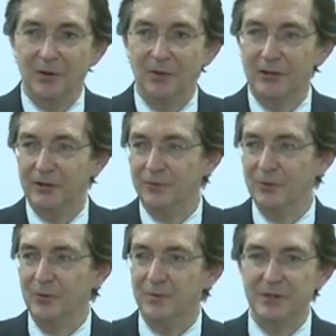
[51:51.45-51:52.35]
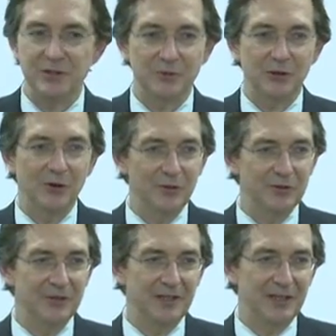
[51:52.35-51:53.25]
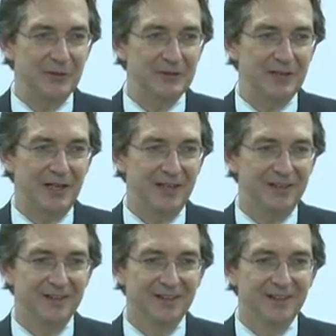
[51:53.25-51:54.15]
only a few of the bees would go over to the other side.